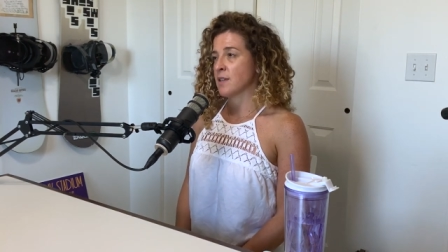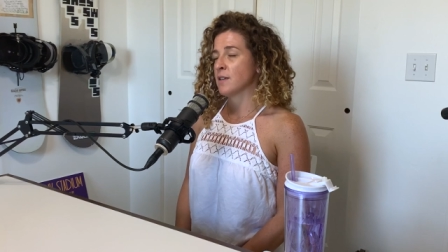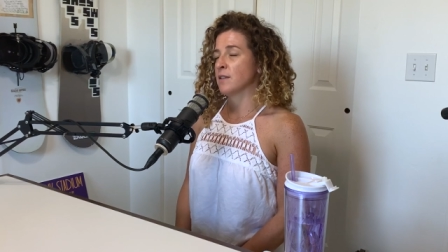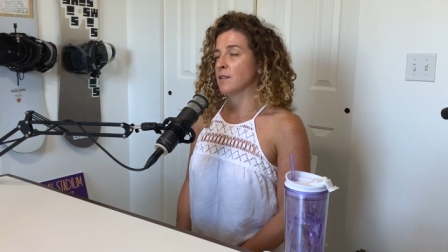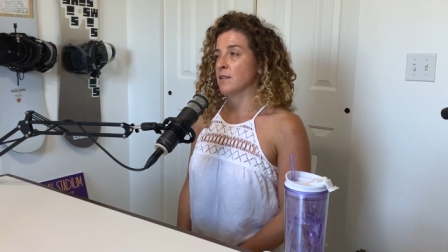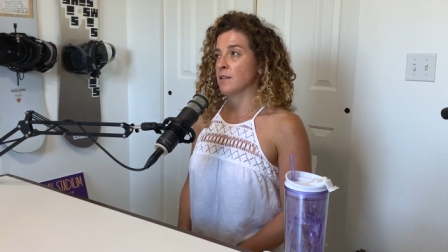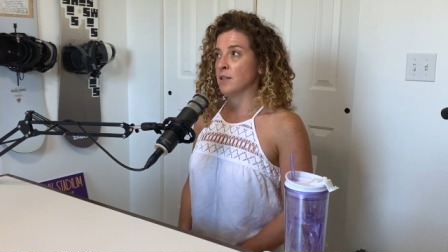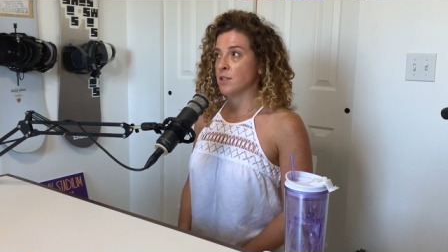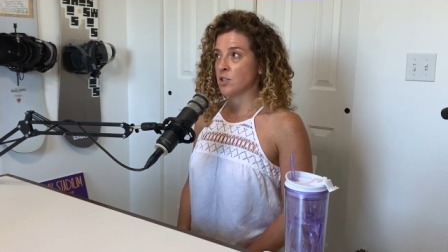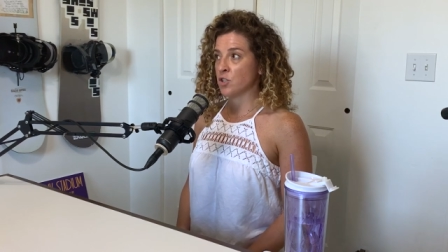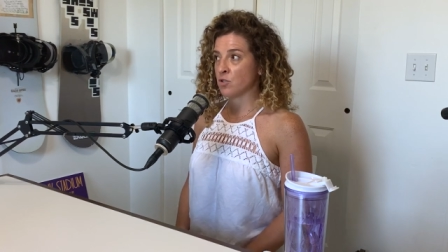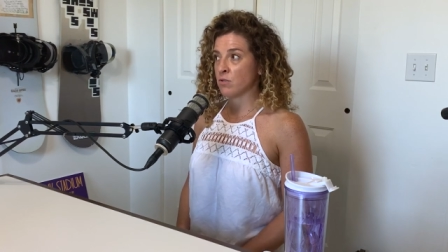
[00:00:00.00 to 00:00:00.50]

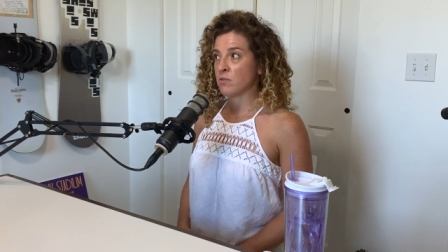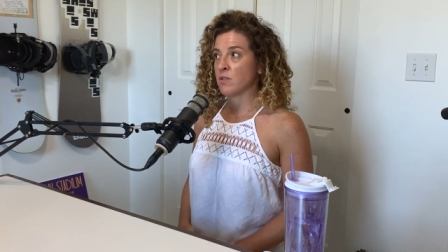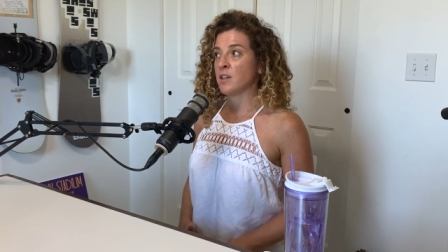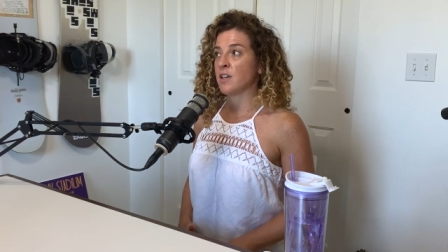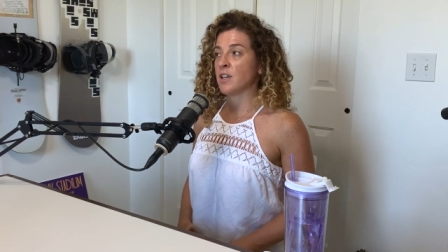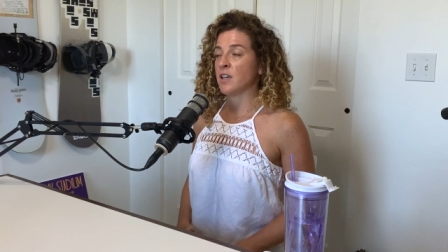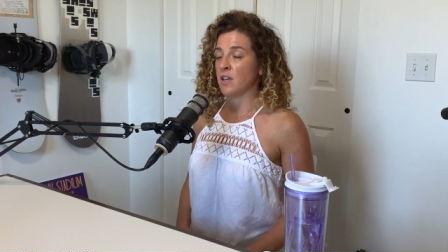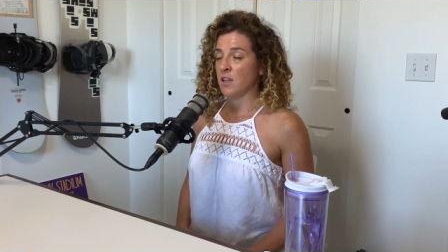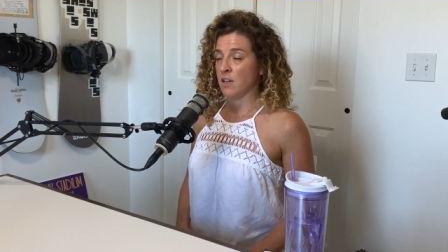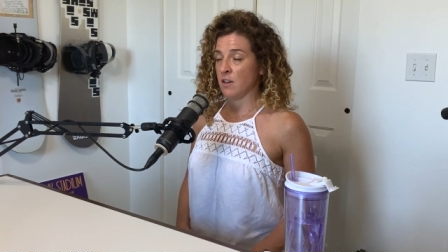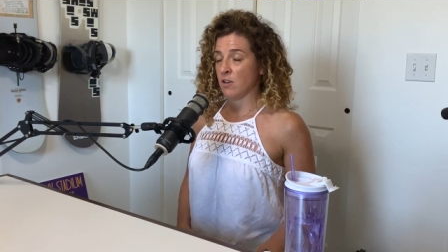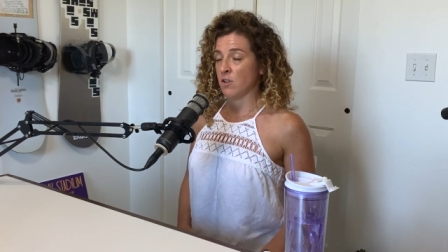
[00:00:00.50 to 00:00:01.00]
literally
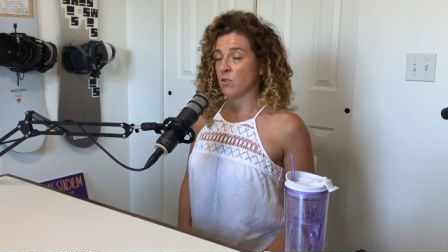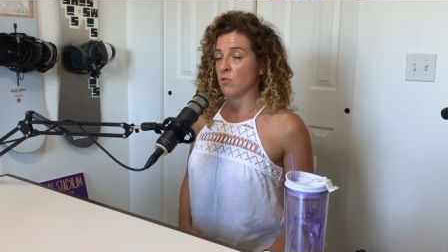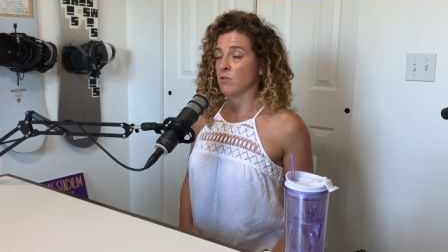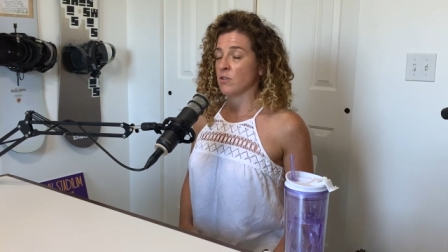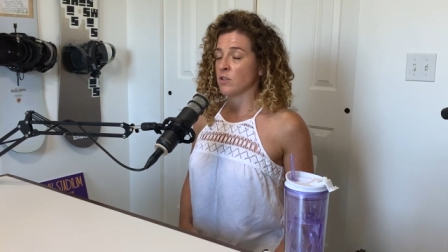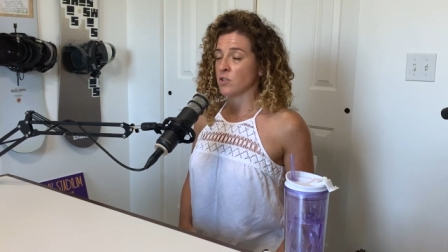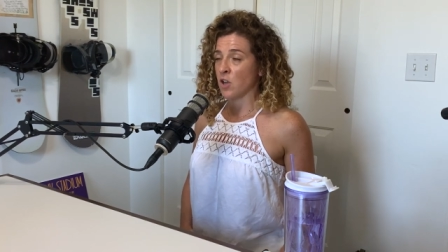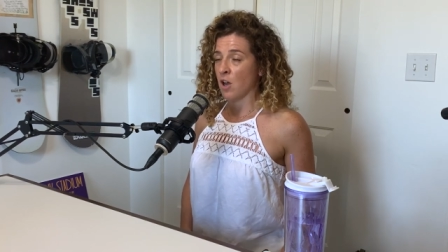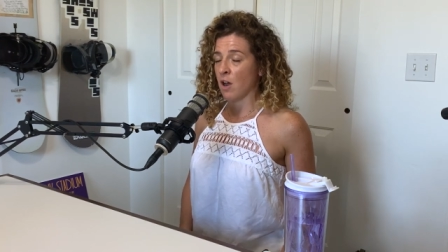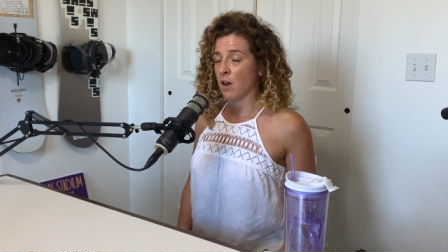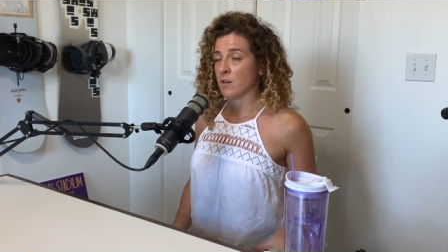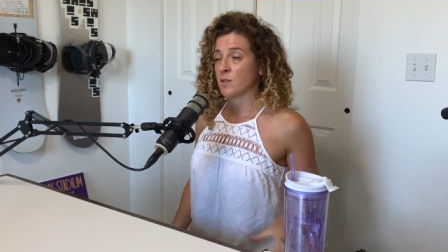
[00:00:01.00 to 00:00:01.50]
in Google
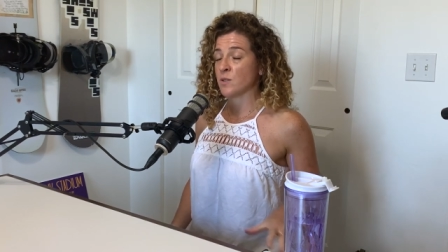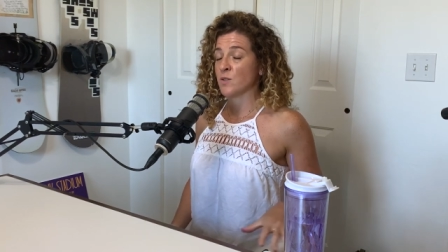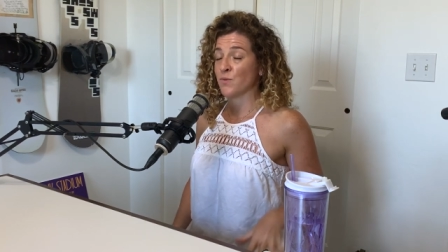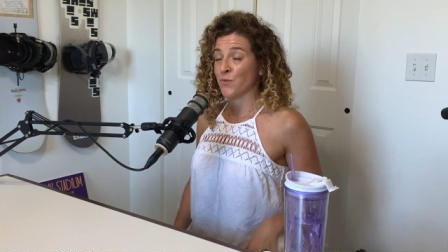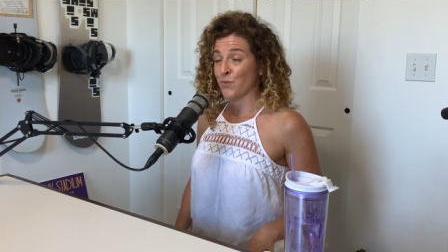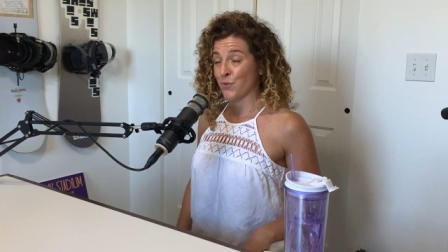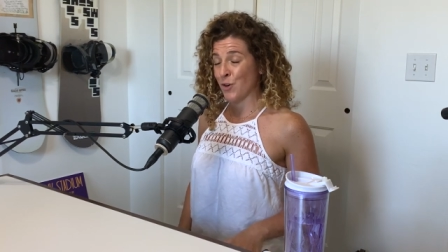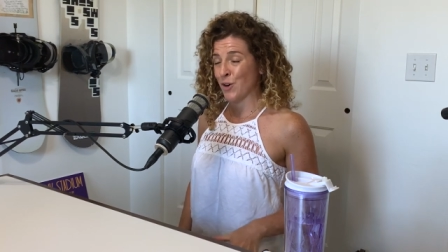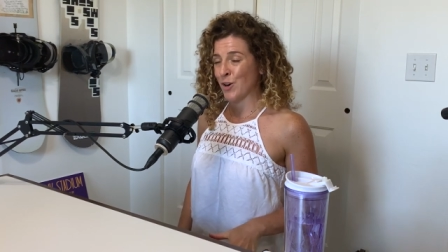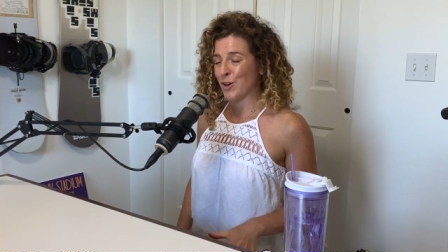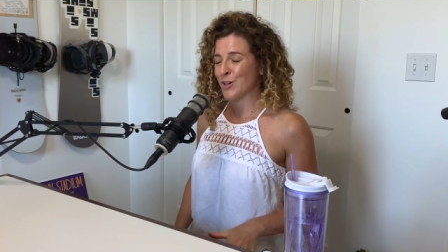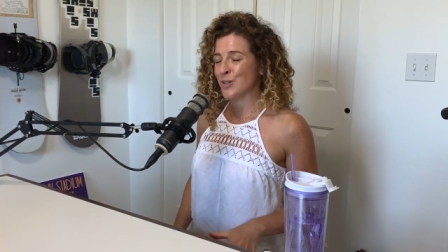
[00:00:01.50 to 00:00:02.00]
Docs
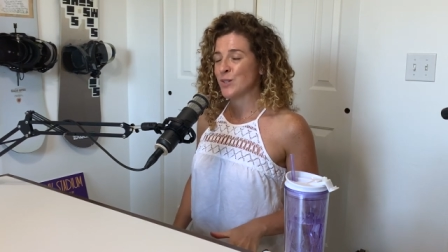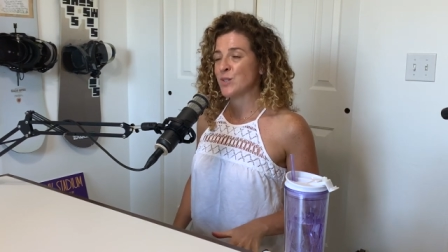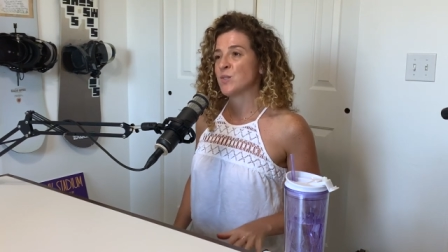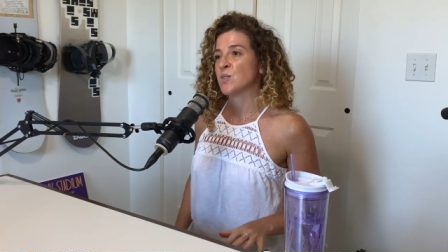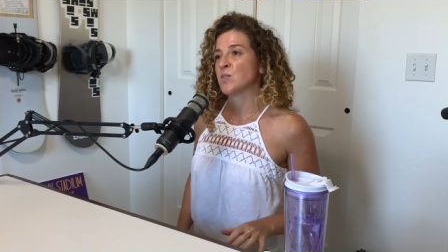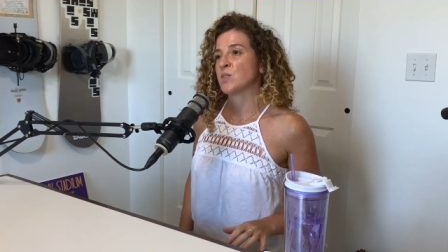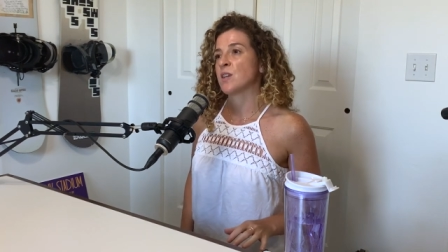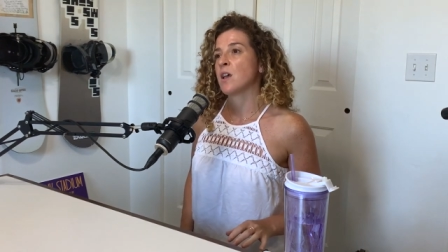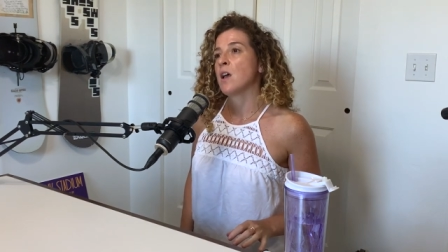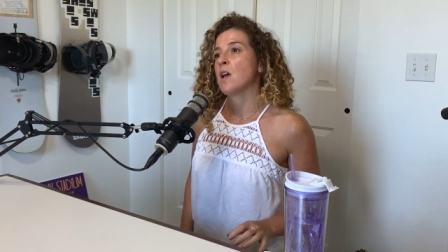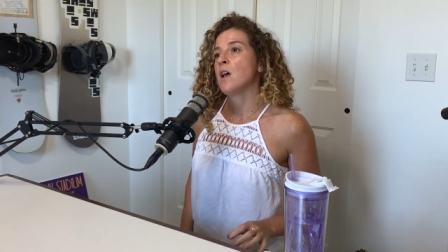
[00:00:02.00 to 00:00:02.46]
first,